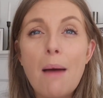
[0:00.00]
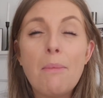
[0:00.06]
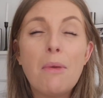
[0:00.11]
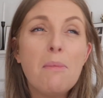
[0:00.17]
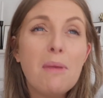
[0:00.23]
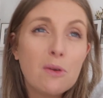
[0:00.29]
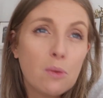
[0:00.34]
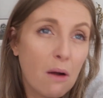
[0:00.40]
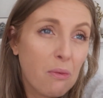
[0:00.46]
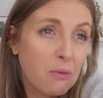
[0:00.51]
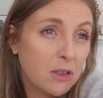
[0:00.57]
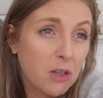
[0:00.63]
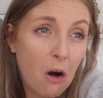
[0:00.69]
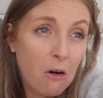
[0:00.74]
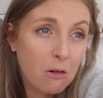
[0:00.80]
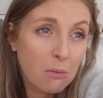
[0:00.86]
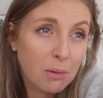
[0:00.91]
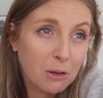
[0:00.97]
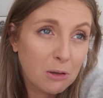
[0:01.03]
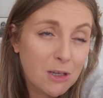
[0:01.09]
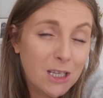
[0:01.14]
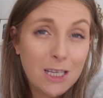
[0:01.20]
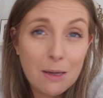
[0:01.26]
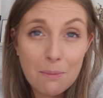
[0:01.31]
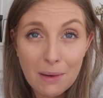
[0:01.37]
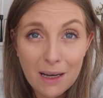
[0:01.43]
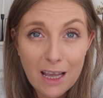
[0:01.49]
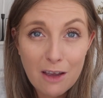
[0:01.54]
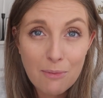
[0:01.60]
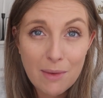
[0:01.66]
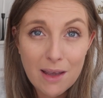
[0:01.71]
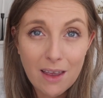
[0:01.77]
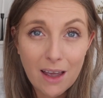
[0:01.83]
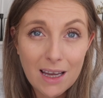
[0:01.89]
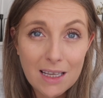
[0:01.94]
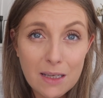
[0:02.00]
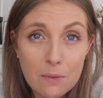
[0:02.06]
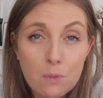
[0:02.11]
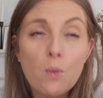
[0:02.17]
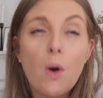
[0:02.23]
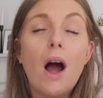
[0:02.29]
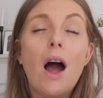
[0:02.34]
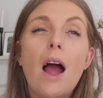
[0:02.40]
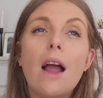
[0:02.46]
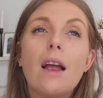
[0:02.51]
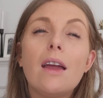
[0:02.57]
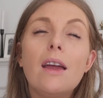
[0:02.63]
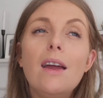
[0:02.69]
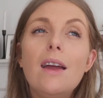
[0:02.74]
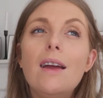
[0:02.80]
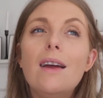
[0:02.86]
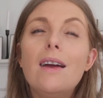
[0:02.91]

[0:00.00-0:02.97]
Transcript: and my midwife was horrible she didn't believe me that it didn't work